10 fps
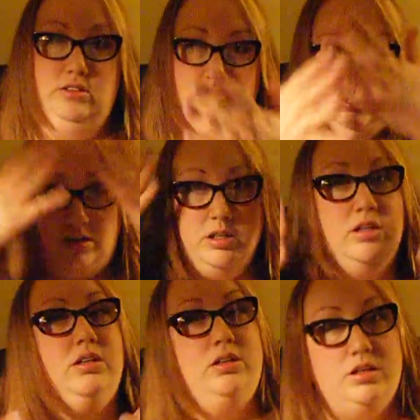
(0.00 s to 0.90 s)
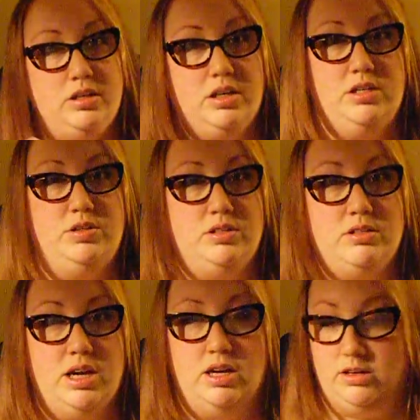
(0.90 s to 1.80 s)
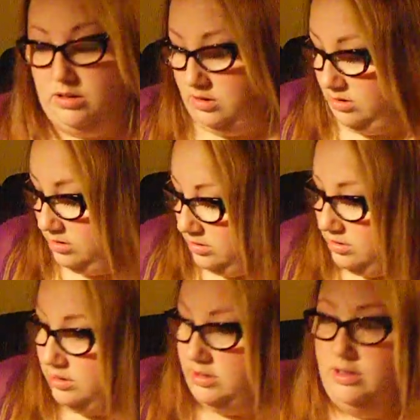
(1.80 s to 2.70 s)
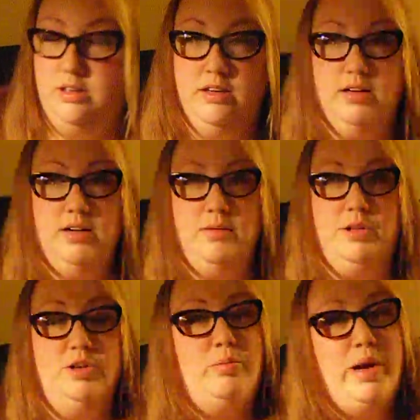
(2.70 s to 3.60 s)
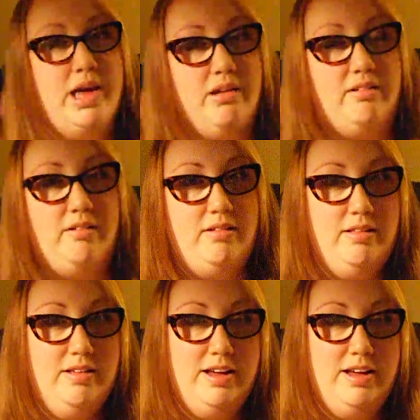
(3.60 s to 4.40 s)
as you can tell, I'm a little pale,